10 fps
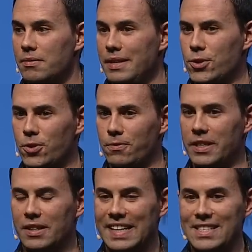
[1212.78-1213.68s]
it's sort of
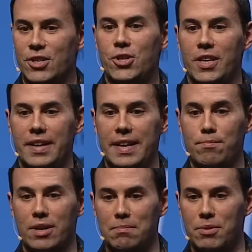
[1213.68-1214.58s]
a classic chicken and
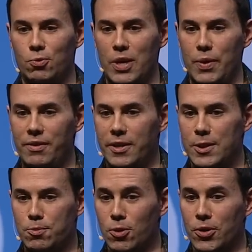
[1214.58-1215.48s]
egg problem, but the way we've
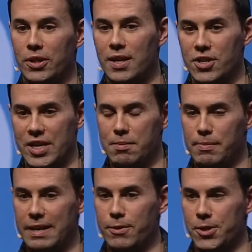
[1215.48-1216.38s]
always broken the logjam at
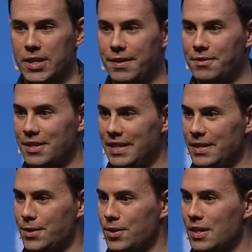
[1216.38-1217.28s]
Microsoft
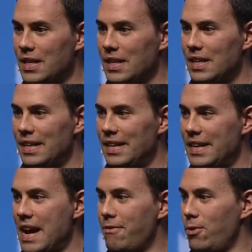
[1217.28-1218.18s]
is uh,
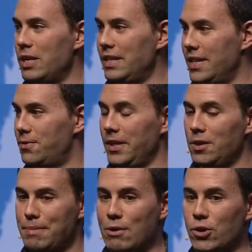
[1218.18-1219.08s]
everyone does feel
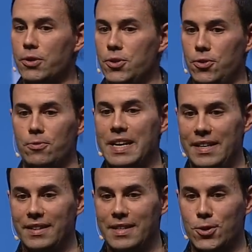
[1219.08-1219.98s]
empowered to go do the right
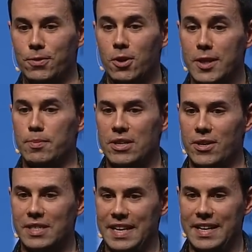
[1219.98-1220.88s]
thing. That's sort of always been in
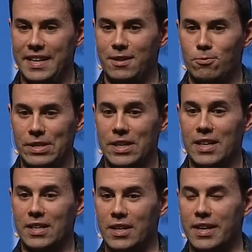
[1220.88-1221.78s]
our DNA. We
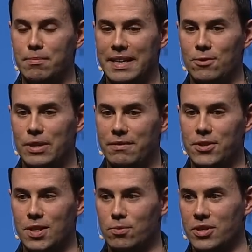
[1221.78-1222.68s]
talk a lot about
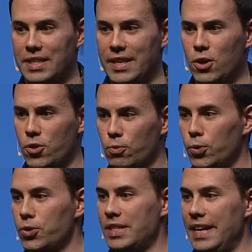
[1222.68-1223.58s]
whenever someone will say, oh, the
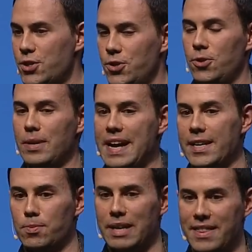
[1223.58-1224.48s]
rules say I should do
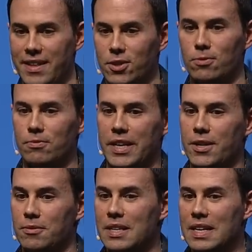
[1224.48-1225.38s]
X, but I think, the, you
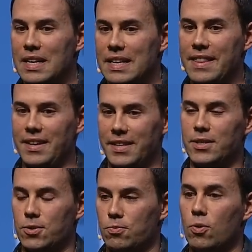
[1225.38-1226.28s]
know, I think
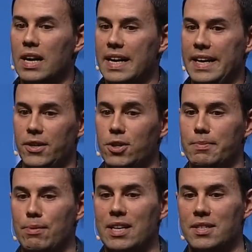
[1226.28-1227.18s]
it's Y, and I'll go to
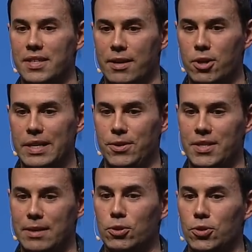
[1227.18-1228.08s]
my boss and say, what do I do? And I
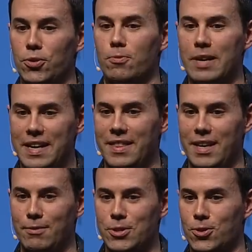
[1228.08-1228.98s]
say, well, do the right
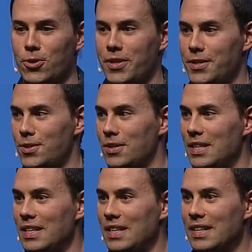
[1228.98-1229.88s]
thing, which is sort of this
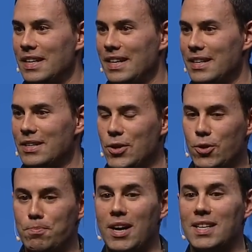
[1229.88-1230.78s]
uh, you
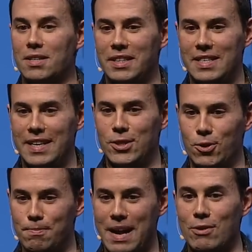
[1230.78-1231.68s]
could positively say it's
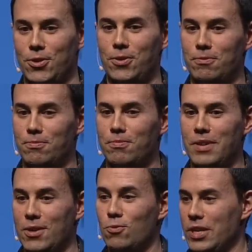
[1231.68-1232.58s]
your empowered to do
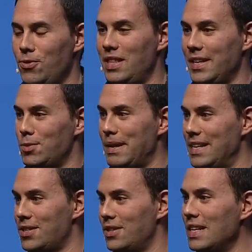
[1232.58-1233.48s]
you know, what you think is
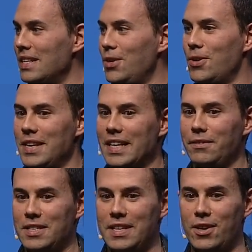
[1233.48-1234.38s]
best. You could
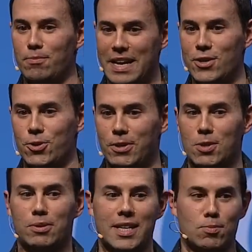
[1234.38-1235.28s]
negatively say your manager
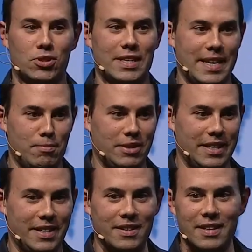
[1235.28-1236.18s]
wants plausible
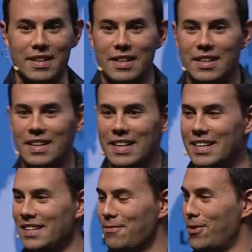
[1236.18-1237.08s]
deniability
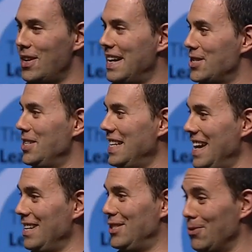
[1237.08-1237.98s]
uh, for not actually
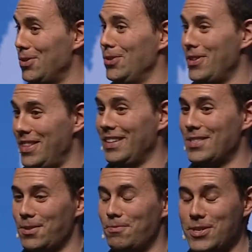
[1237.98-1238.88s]
saying don't do the thing
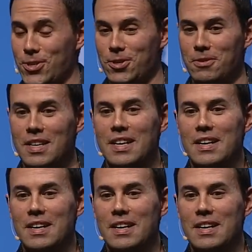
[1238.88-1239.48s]
that's official.